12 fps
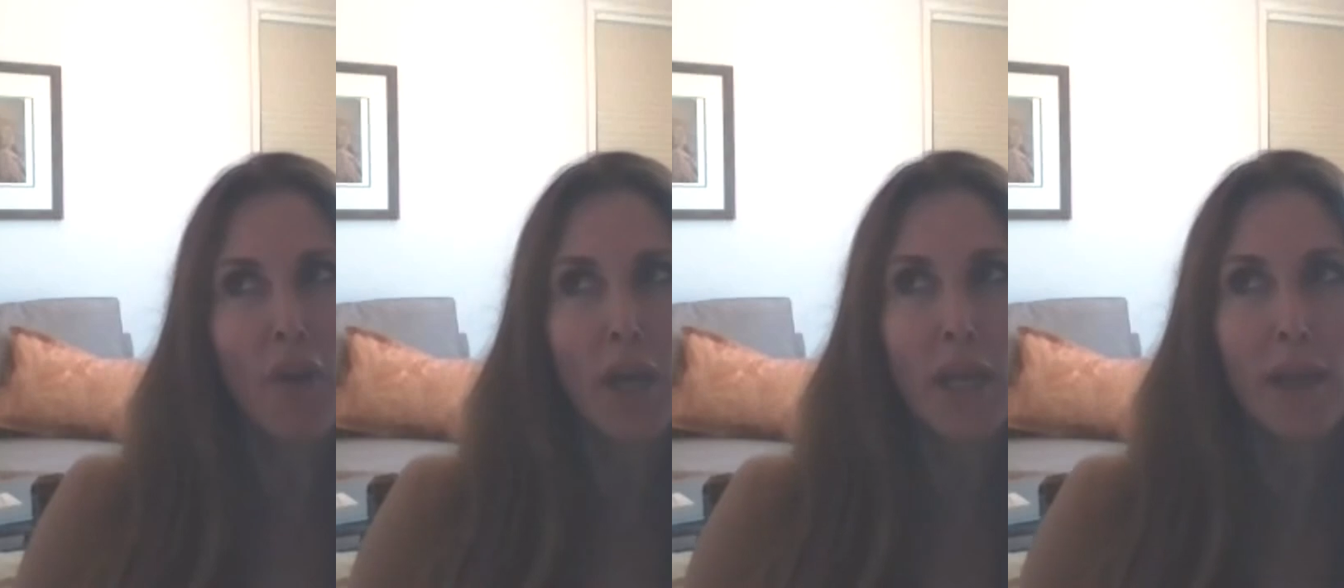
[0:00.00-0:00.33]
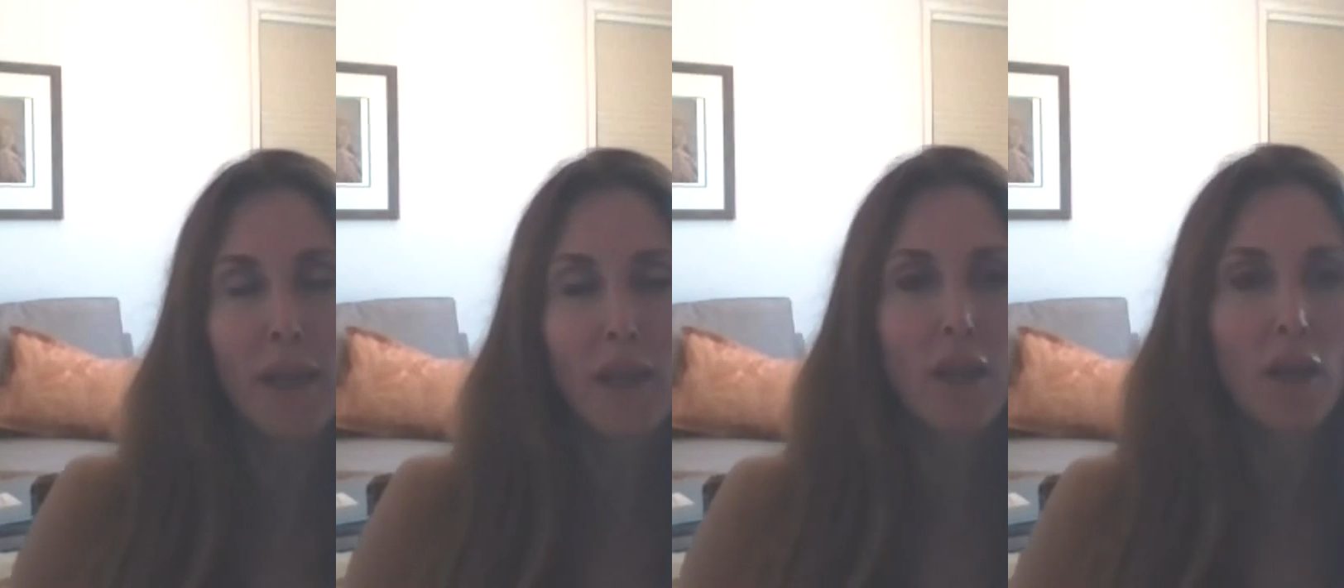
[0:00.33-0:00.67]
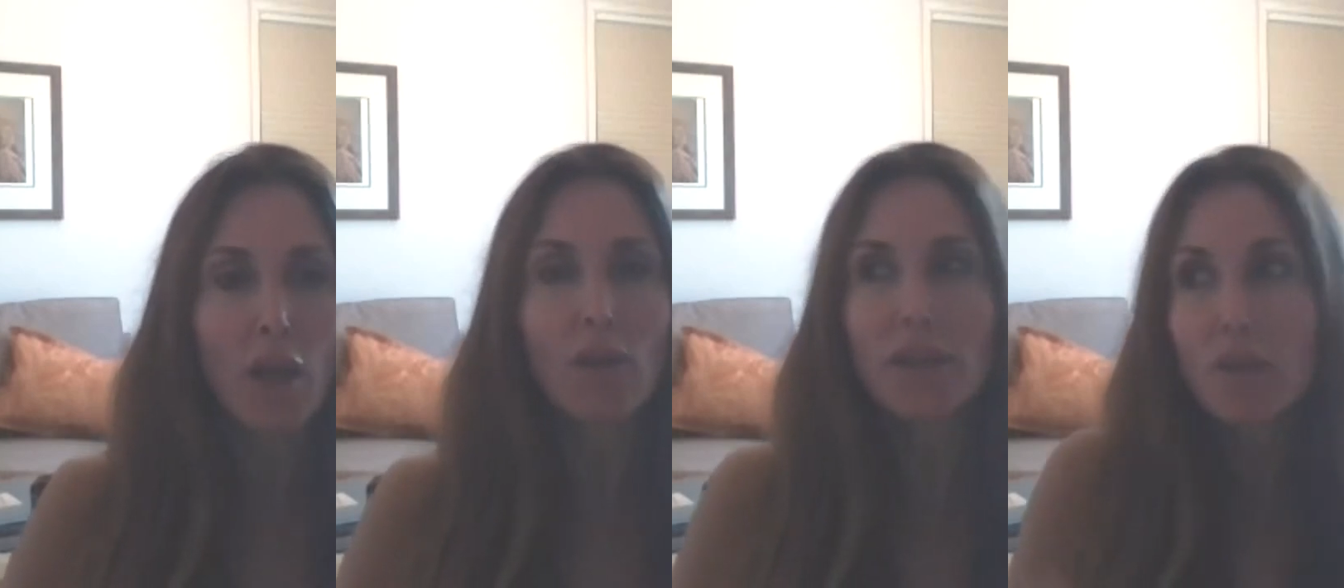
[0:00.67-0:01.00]
funny
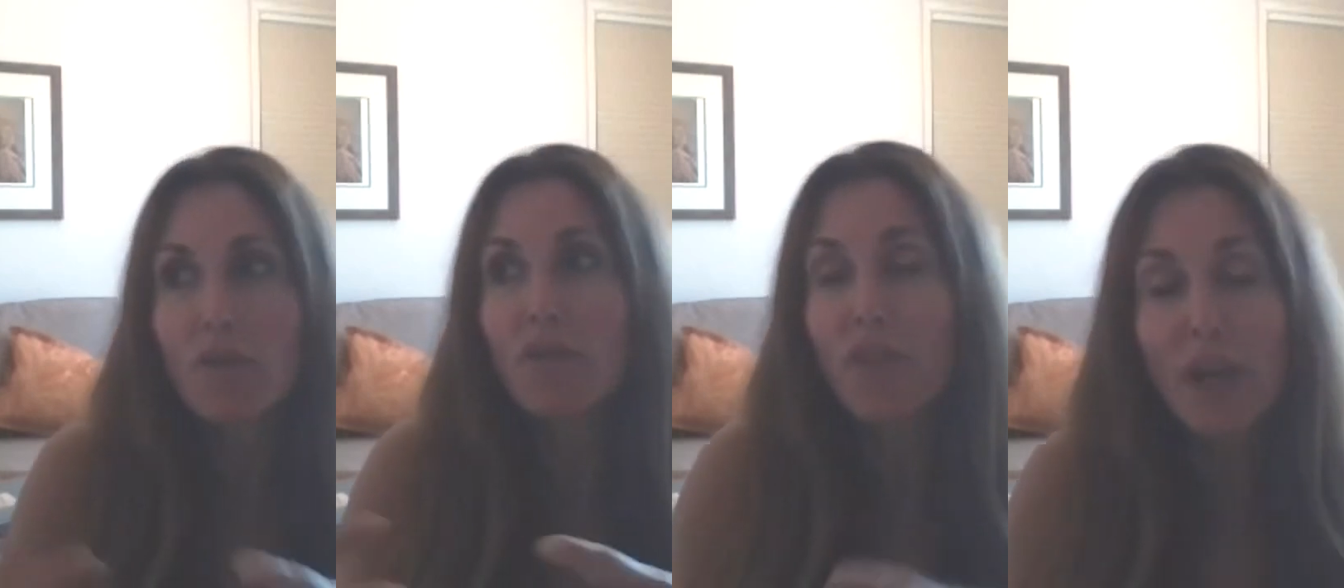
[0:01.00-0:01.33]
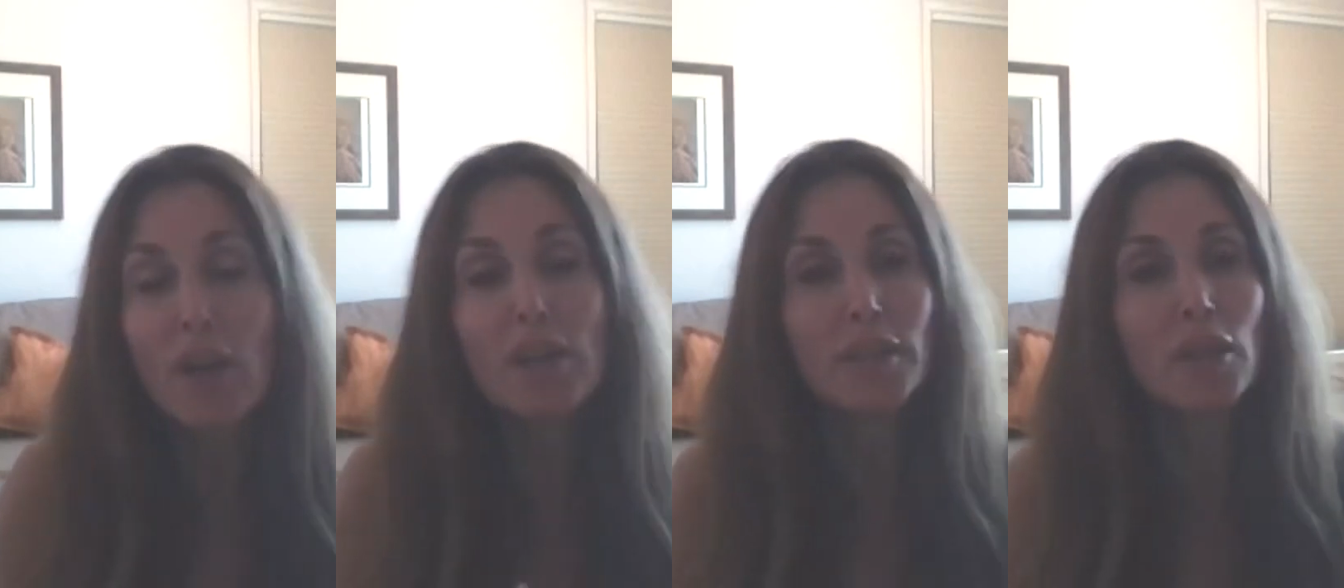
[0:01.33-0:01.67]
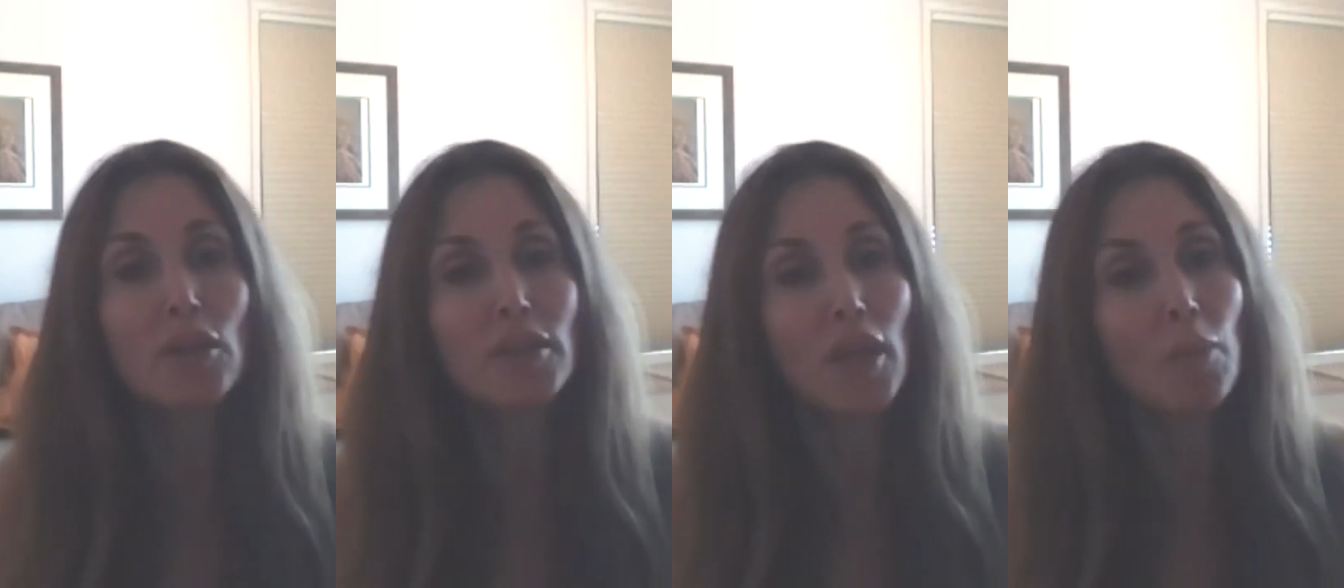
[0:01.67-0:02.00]
no these are very
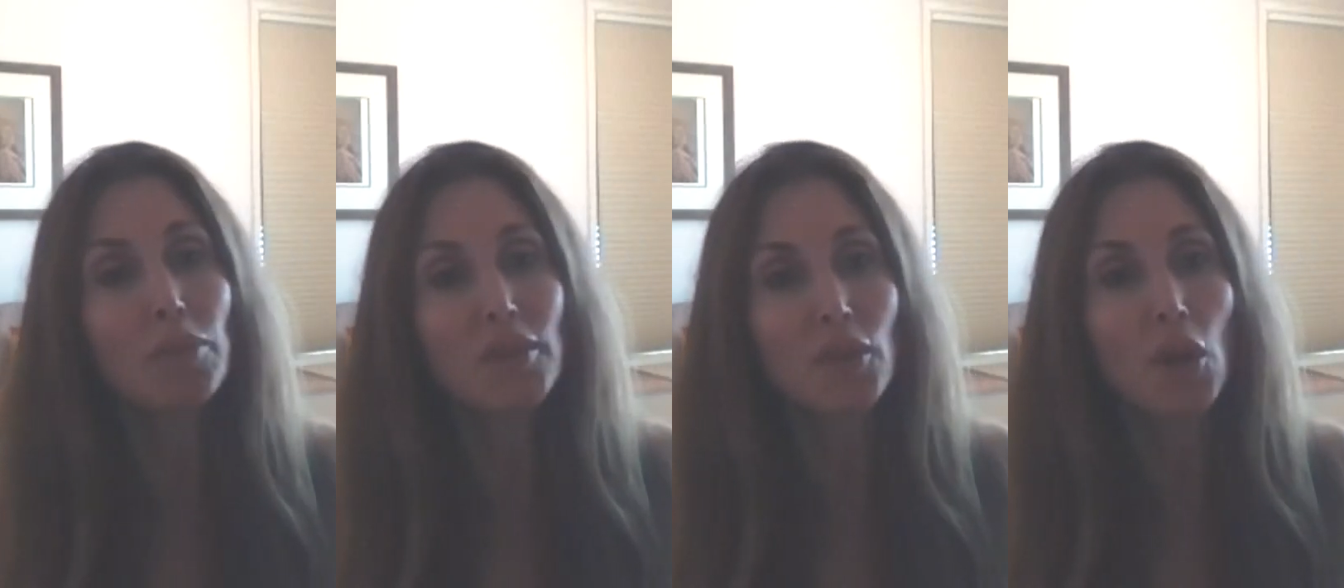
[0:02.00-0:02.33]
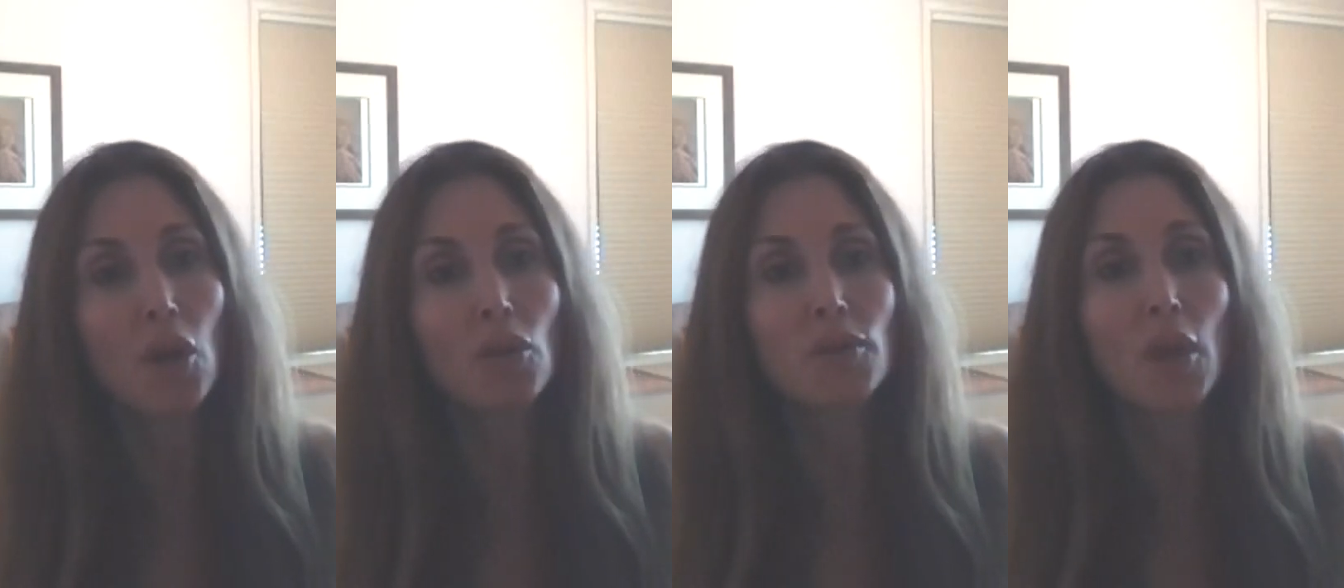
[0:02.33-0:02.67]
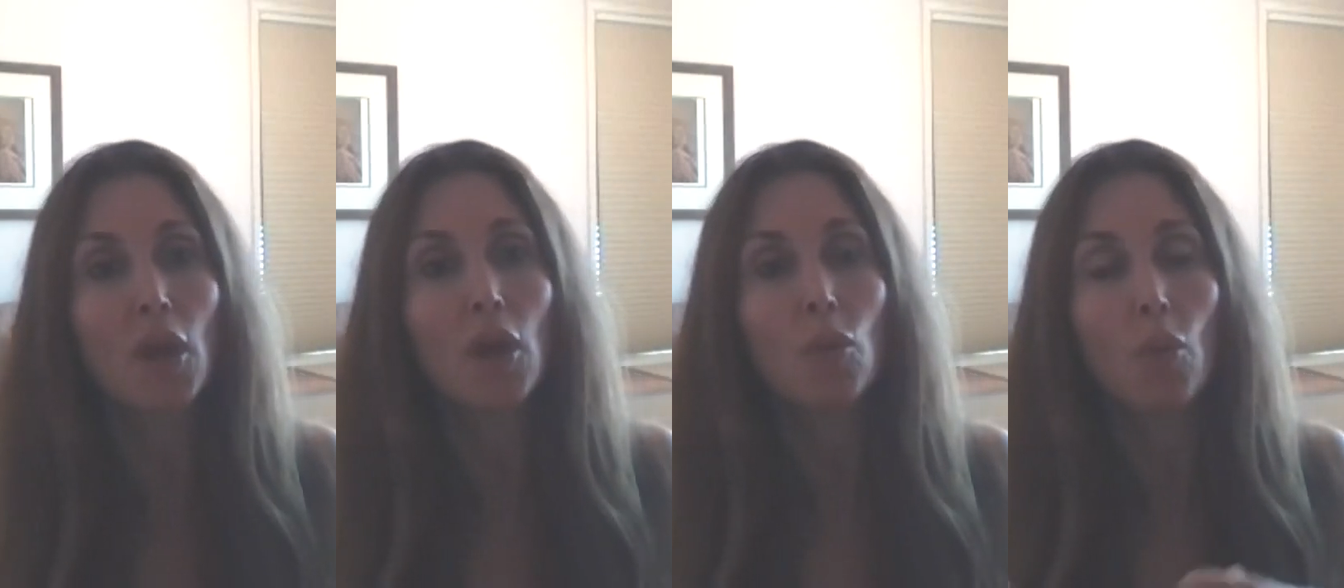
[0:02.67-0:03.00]
serious episodes